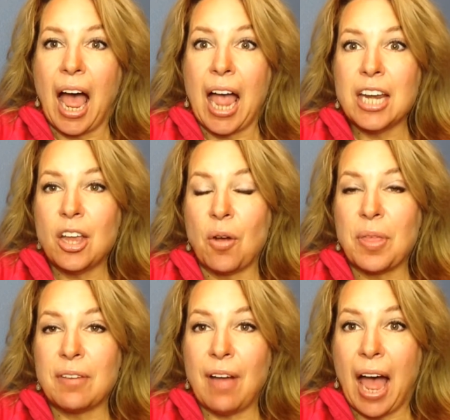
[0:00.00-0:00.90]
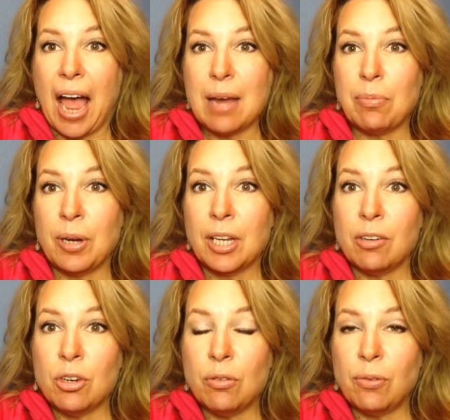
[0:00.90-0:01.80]
I know that if I bring a
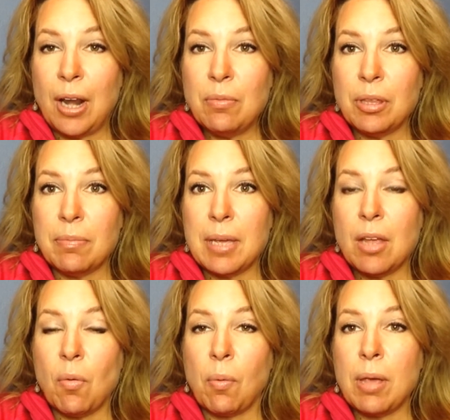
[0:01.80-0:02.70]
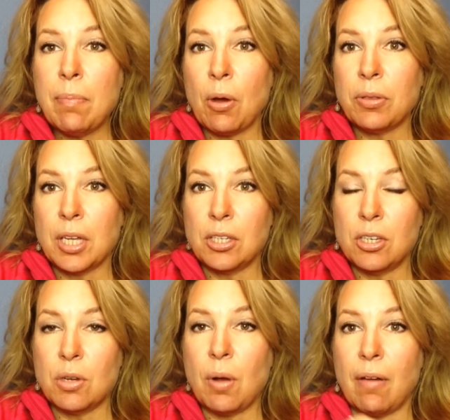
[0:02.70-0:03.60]
new friend with me, we both get to
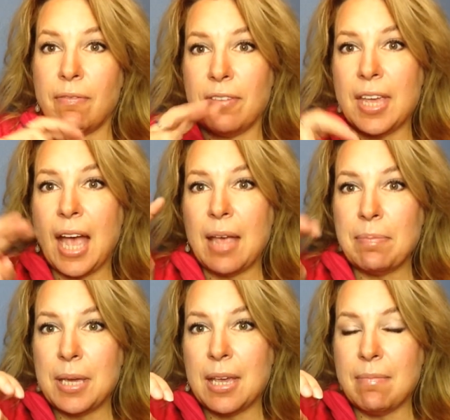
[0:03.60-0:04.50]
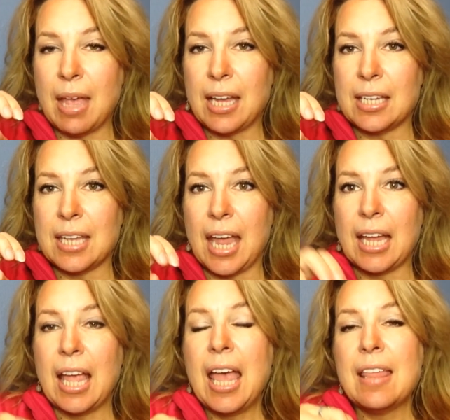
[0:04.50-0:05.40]
do a VIP make and
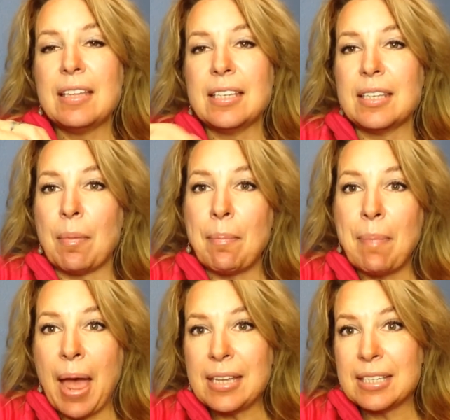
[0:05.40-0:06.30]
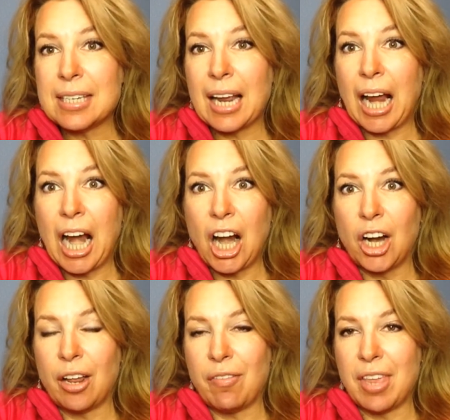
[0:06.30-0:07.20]
take. This is the best
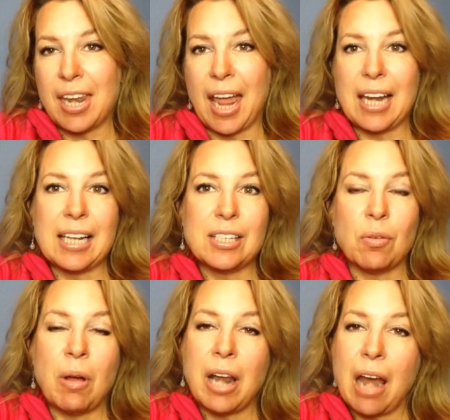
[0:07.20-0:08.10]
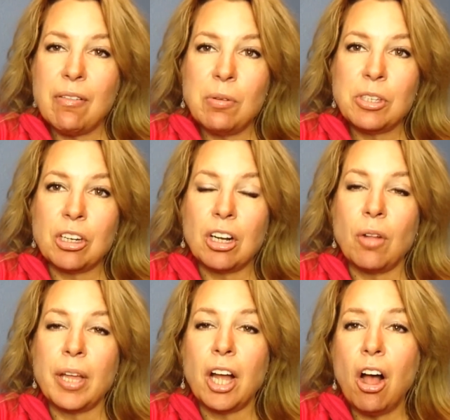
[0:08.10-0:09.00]
card of the night. It's the one everyone's going to
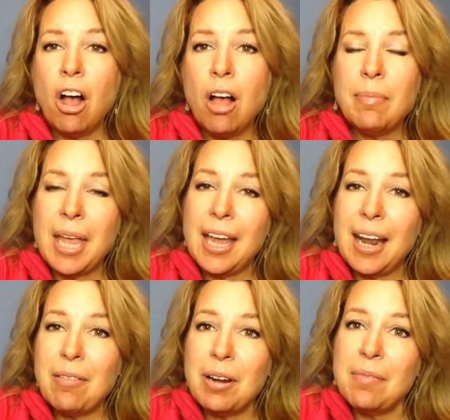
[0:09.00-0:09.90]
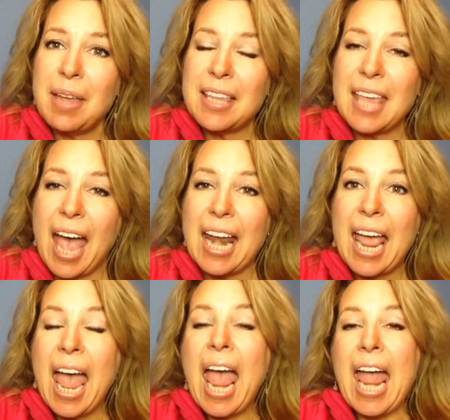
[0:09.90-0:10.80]
go like, oh man, I want to make that.
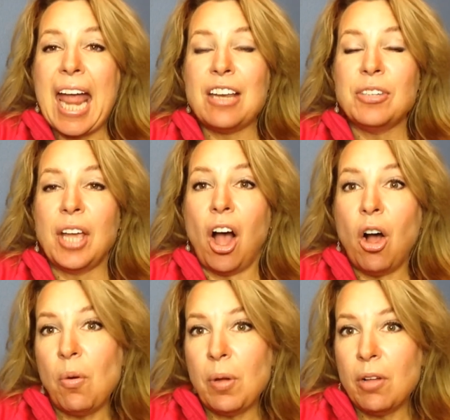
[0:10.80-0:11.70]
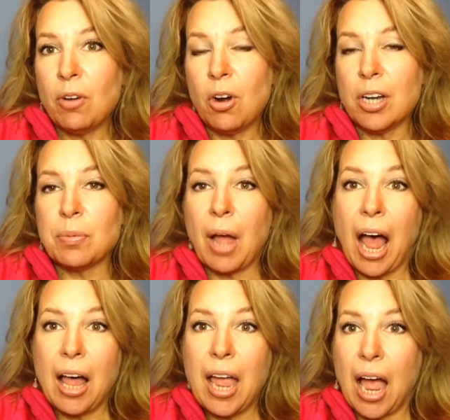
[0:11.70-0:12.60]
And you say, oh, well, of course. Well,
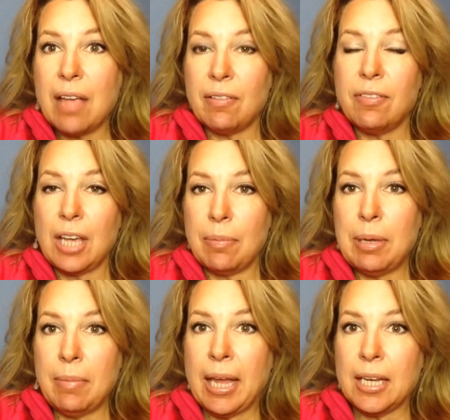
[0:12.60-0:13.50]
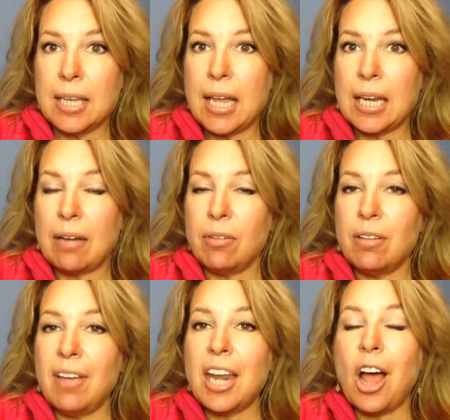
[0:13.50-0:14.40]
I have a VIP make and take at every
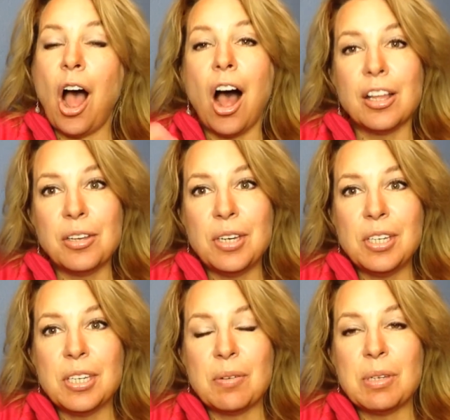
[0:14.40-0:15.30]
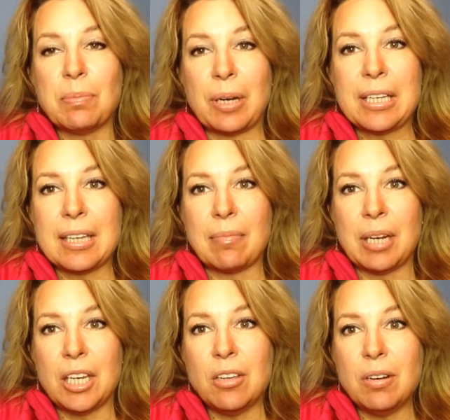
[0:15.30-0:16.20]
event. All you need to do is bring
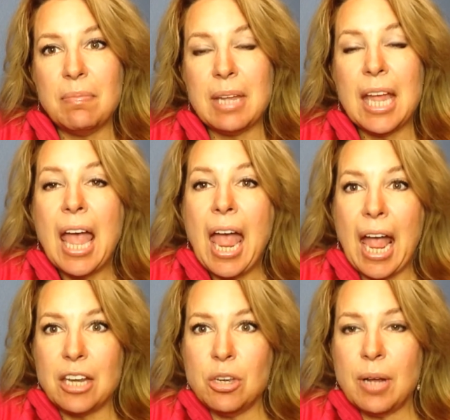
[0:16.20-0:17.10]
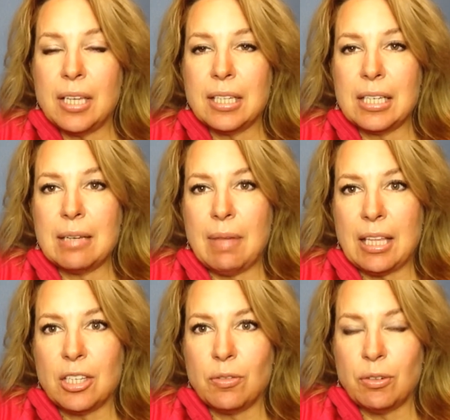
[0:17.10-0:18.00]
somebody new to me, and you guys get to
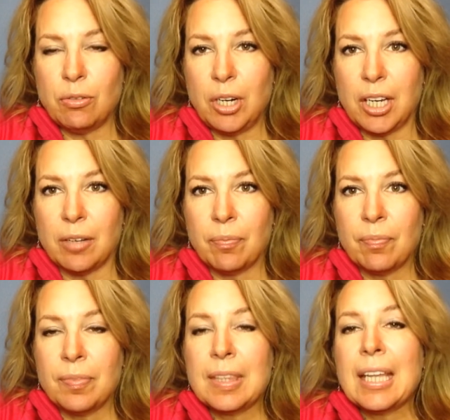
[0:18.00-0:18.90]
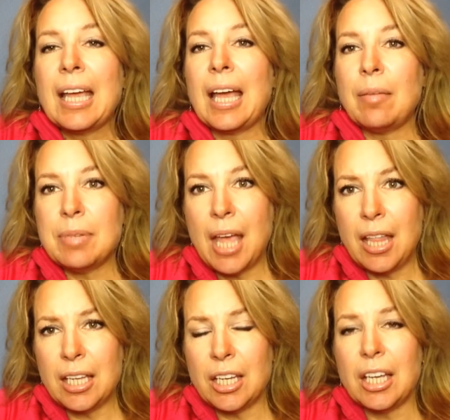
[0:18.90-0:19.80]
make this for free. I'm
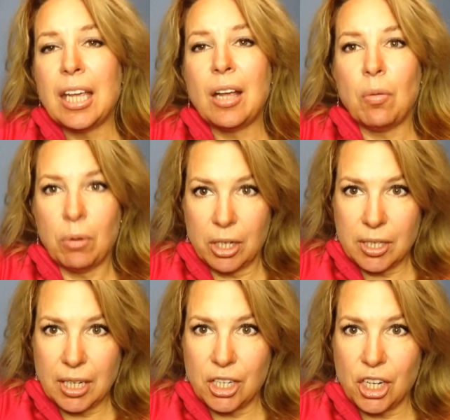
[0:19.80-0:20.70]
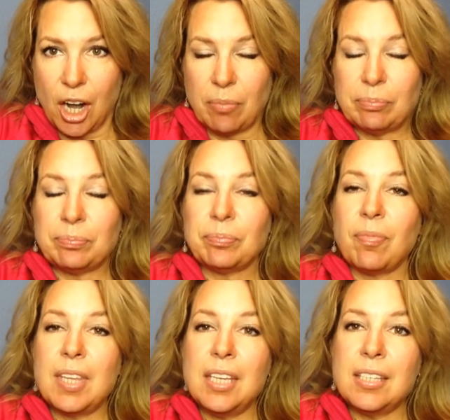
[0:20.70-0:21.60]
telling you, it works like a charm.
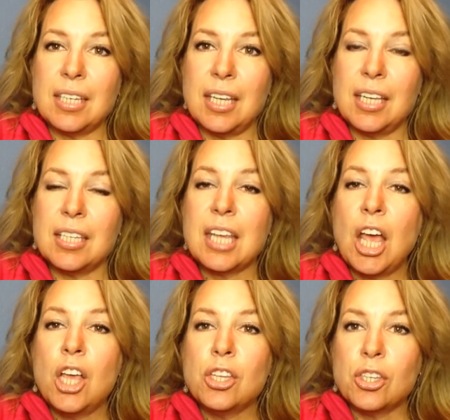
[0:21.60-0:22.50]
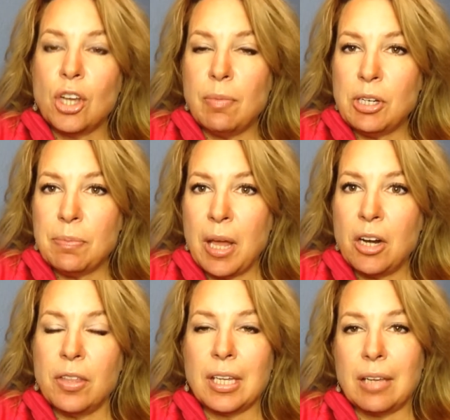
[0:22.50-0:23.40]
This is so much
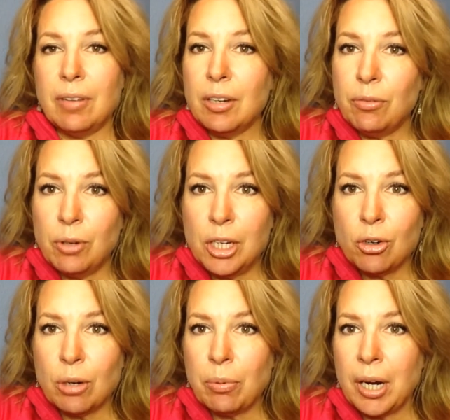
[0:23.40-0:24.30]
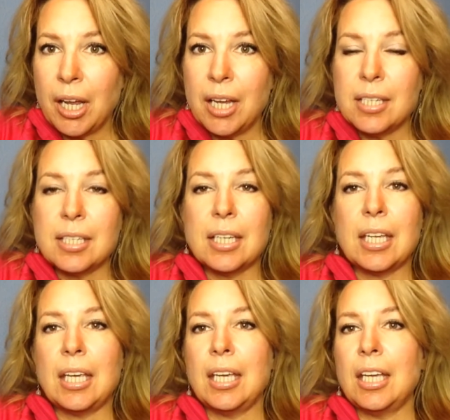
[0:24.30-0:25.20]
better than giving a free door prize
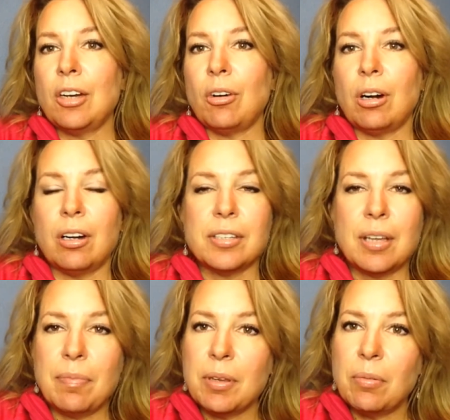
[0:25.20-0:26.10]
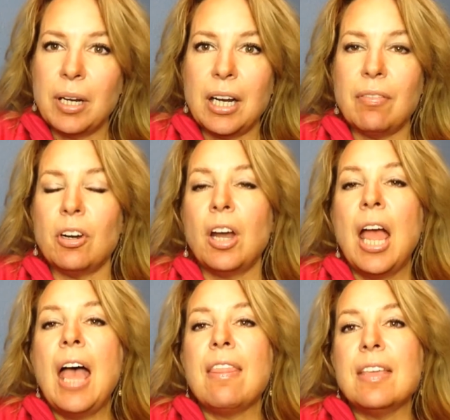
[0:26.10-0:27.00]
ticket or something, whatever.
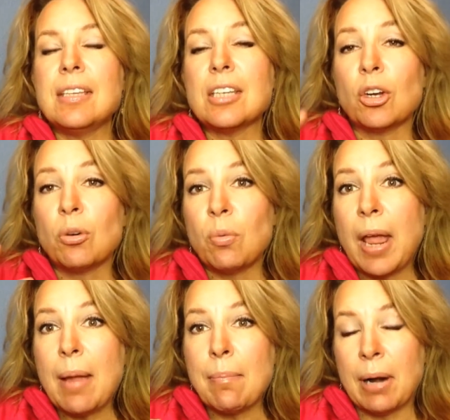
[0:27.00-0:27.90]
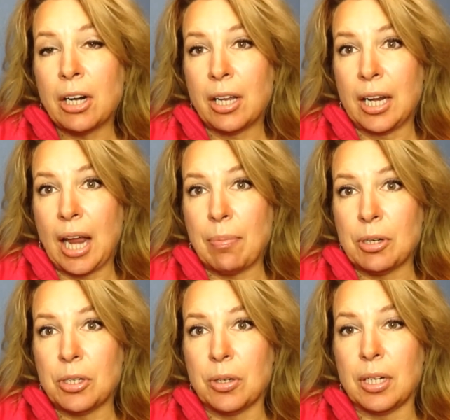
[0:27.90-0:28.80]
This is a great marketing
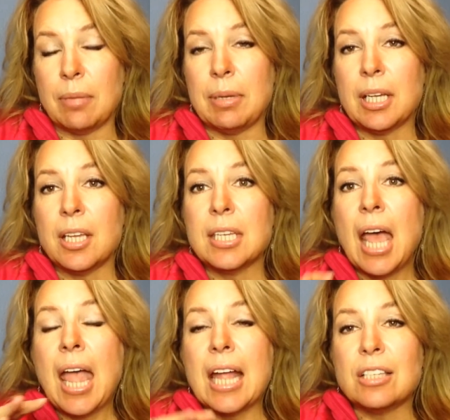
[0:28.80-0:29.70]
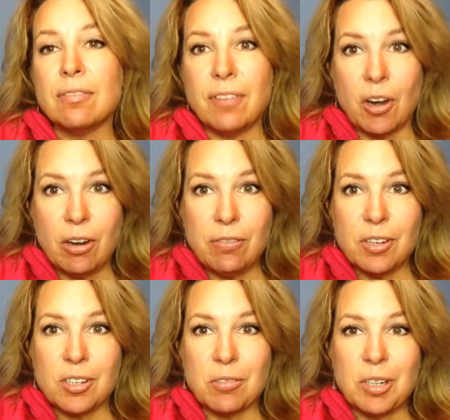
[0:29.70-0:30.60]
opportunity because it's very
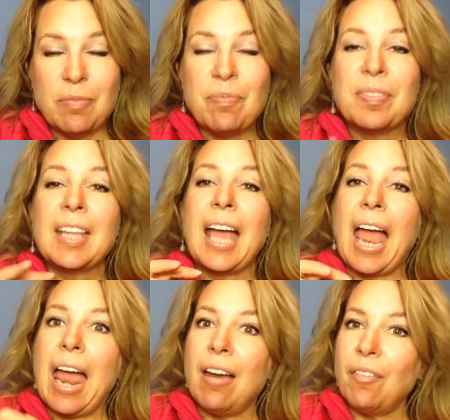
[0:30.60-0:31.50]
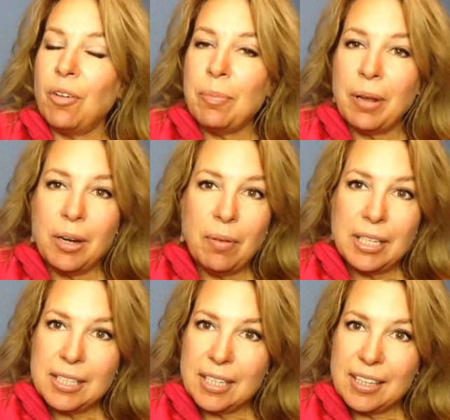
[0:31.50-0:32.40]
visual. Everybody
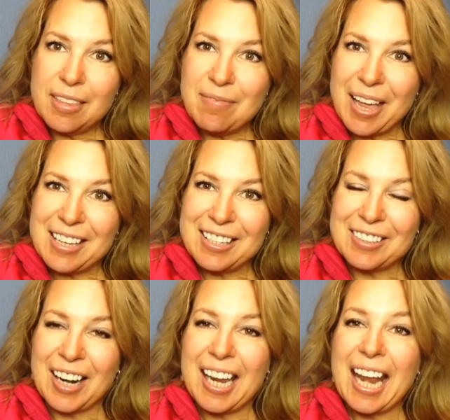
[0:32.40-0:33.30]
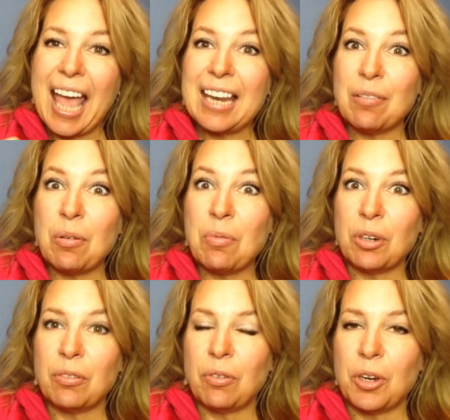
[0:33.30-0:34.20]
wants to get the best, right? And it will
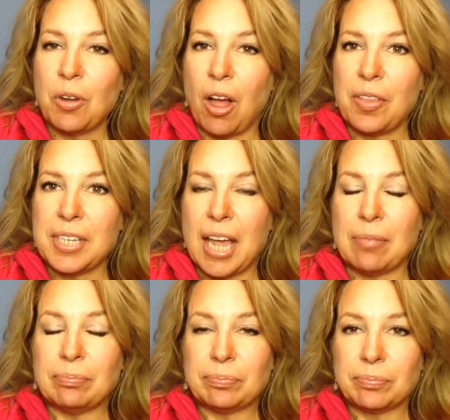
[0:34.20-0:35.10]
work for you all the time.